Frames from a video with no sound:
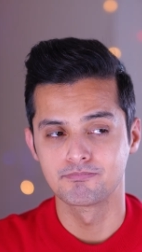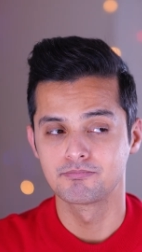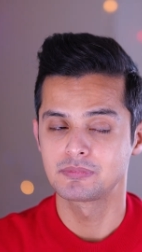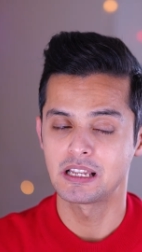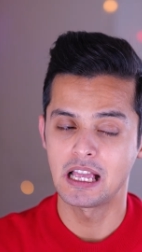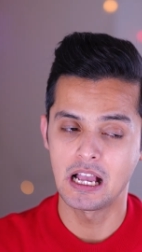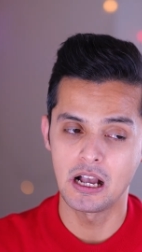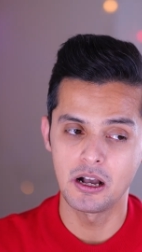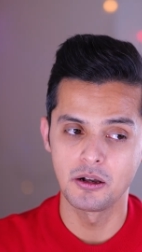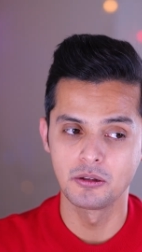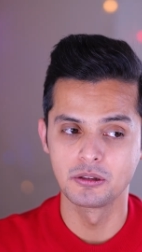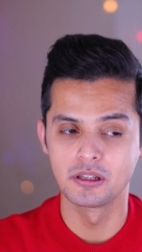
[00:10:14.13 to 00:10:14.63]

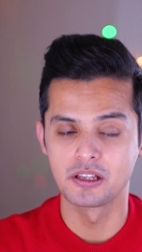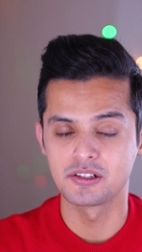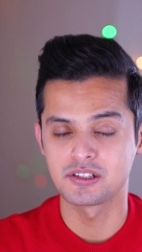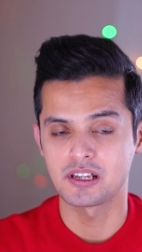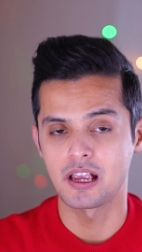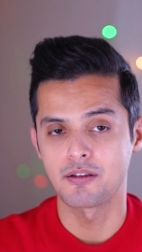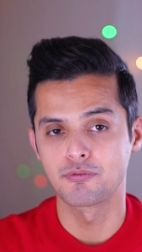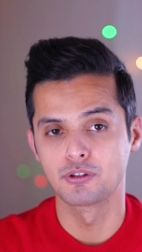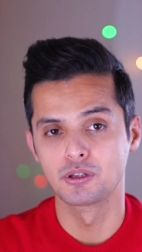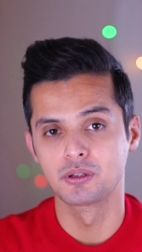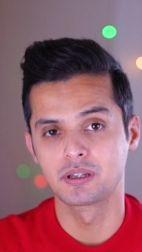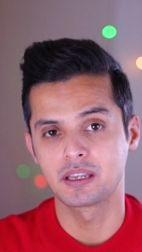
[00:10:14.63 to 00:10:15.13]
Now let's
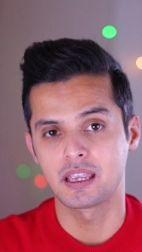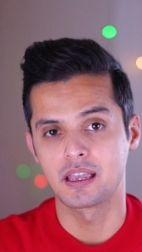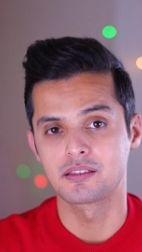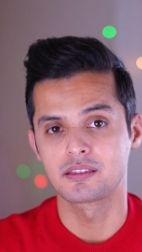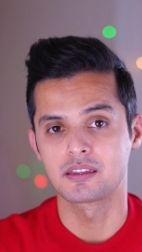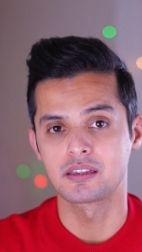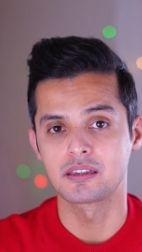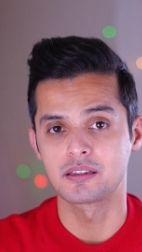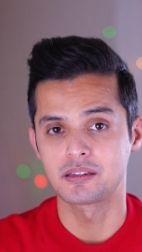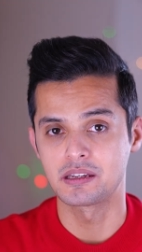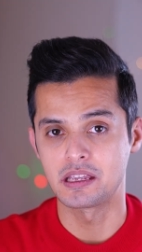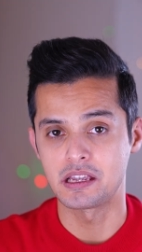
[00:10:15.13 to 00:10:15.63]
have a look at
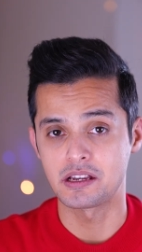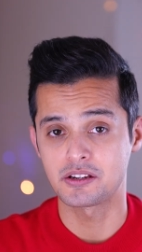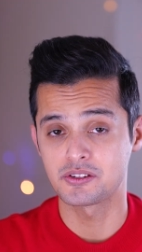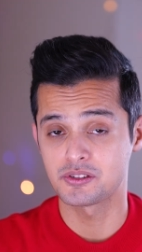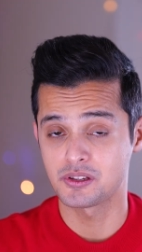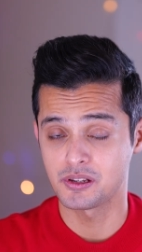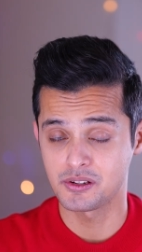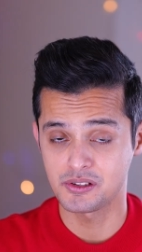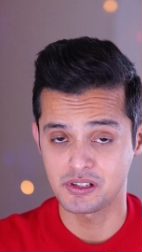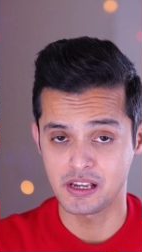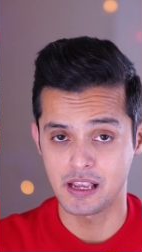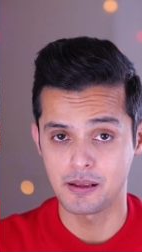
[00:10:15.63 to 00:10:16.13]
the
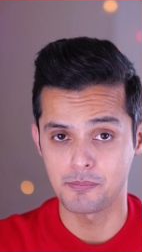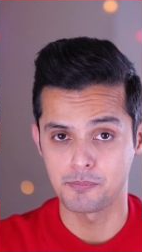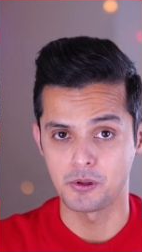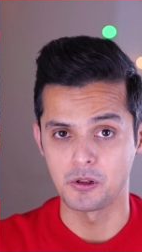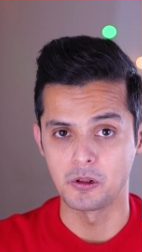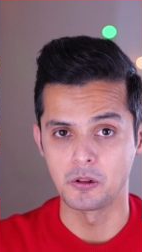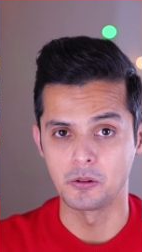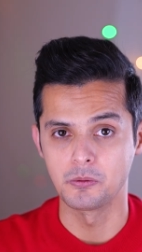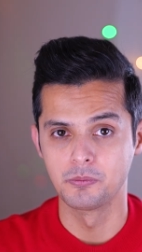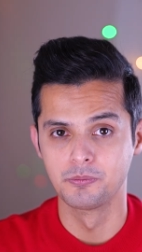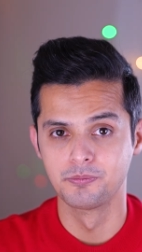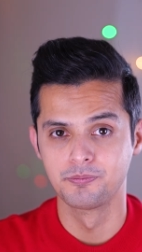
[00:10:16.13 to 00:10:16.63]
next
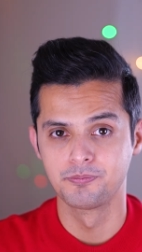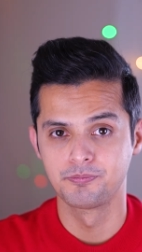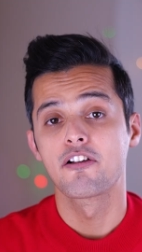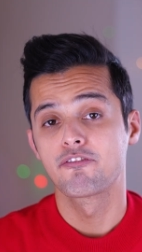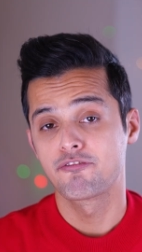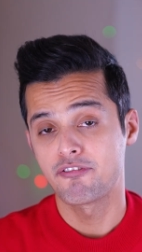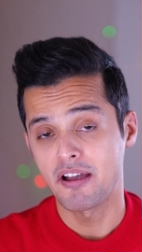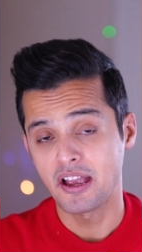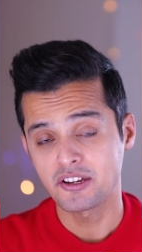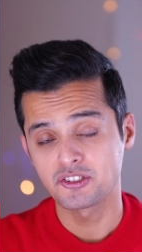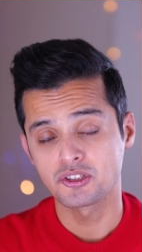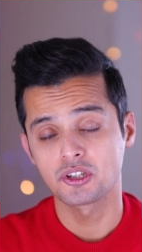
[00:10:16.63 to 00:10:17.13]
example.
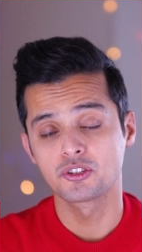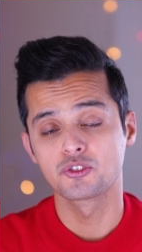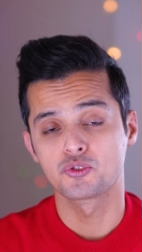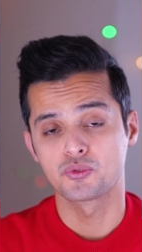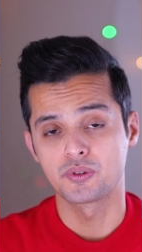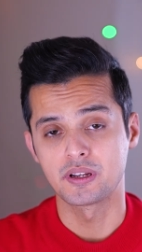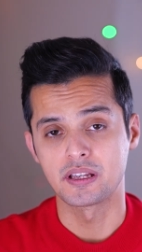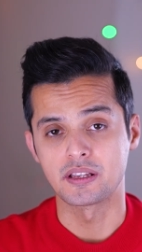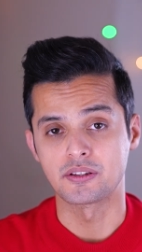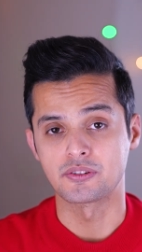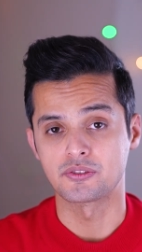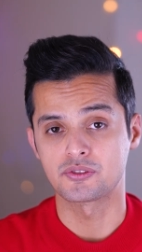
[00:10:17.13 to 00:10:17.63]
Fashion
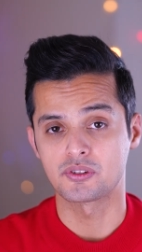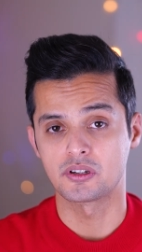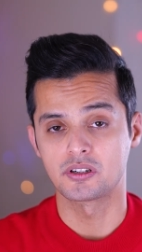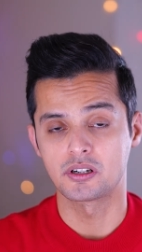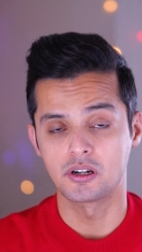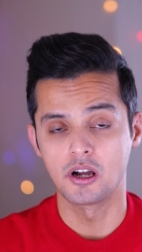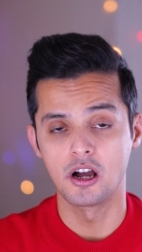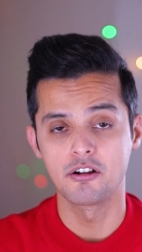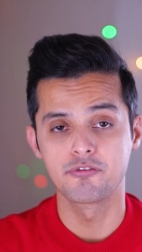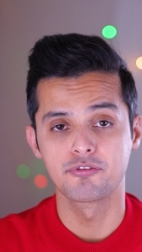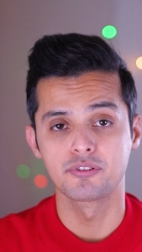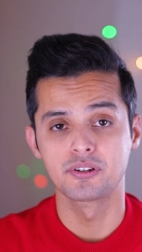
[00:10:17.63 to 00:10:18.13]
trends are
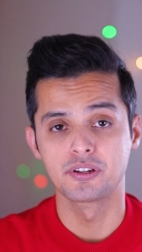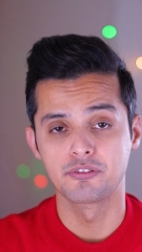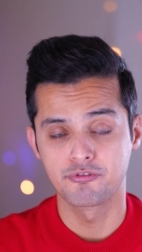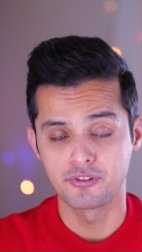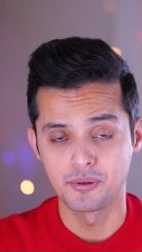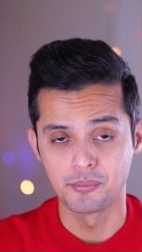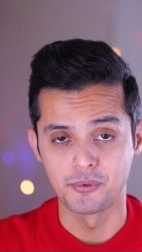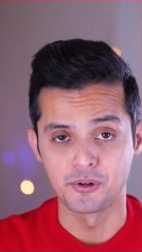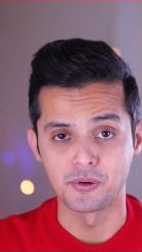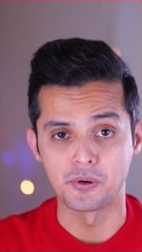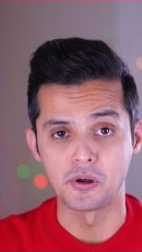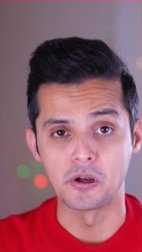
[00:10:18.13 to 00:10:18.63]
often
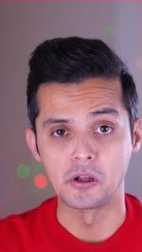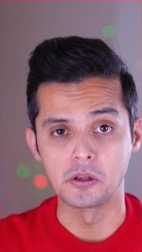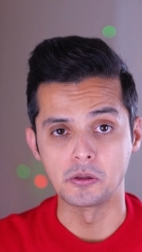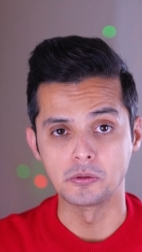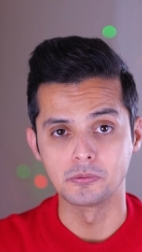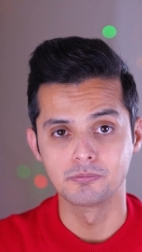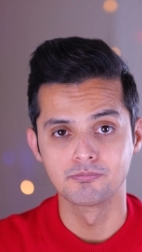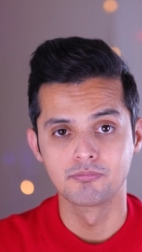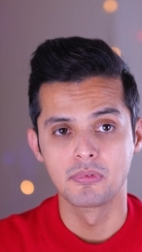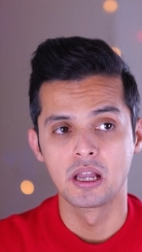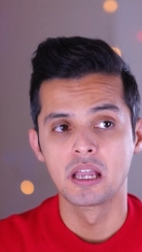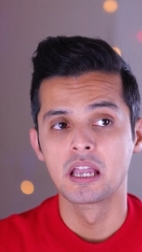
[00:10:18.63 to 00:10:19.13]

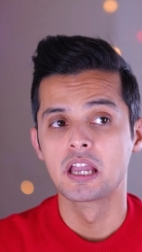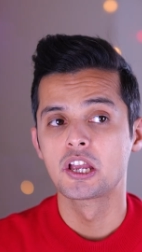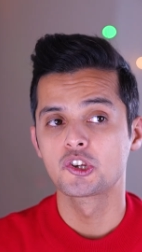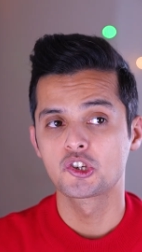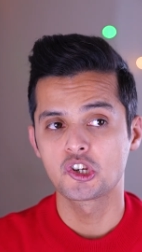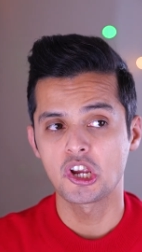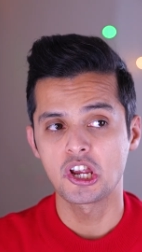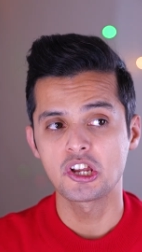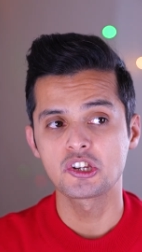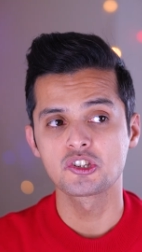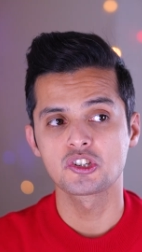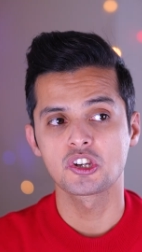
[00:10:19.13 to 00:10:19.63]
ephemeral,
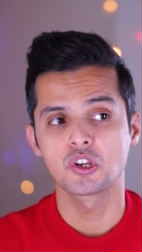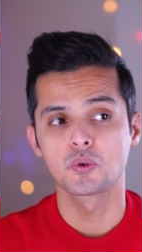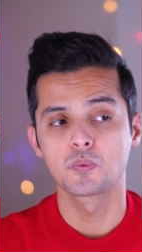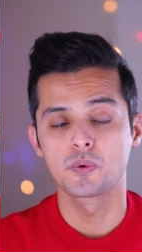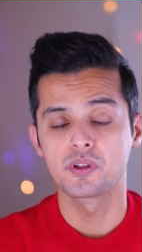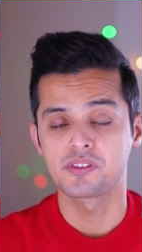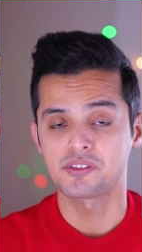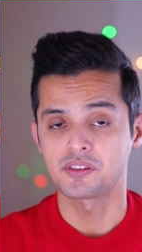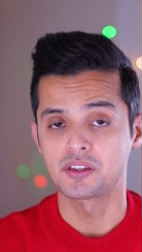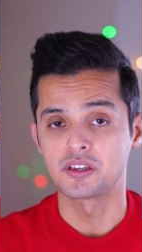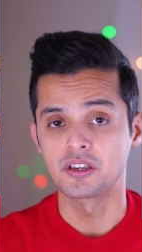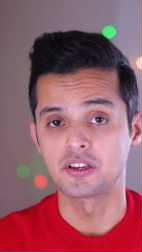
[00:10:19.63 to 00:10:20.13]
changing
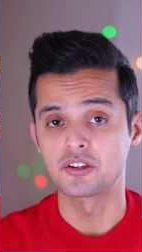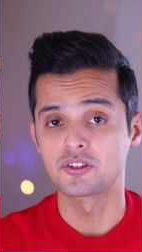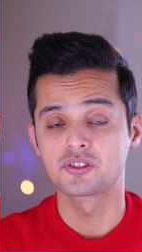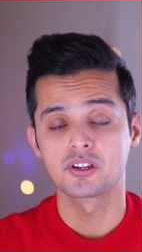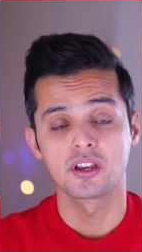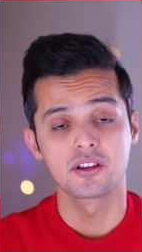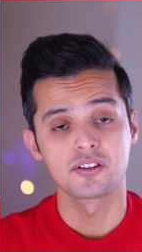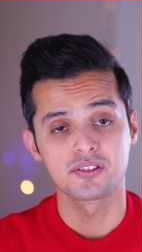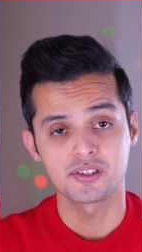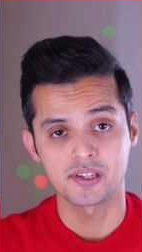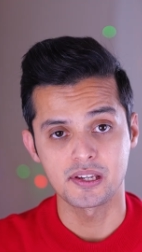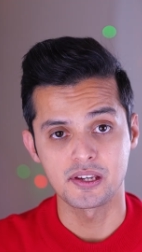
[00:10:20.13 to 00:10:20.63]
with
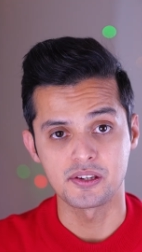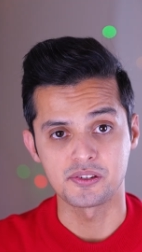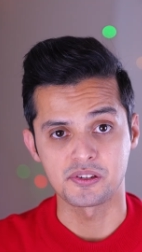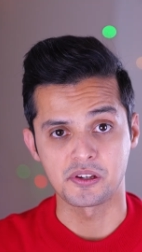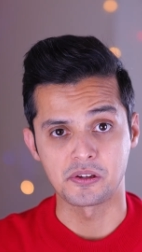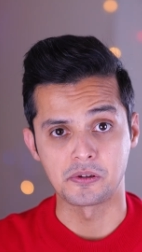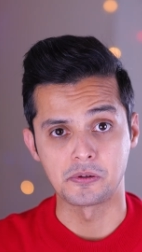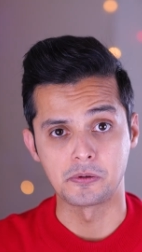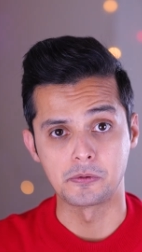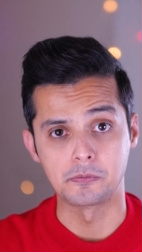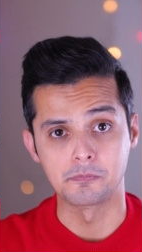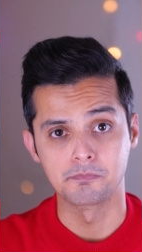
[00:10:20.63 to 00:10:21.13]
each
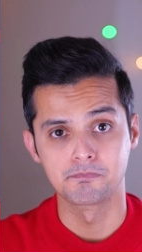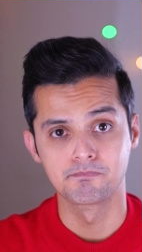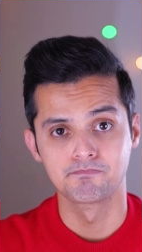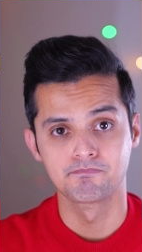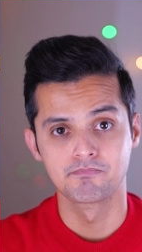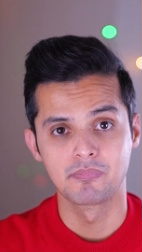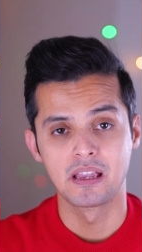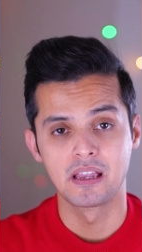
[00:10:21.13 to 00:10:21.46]
season.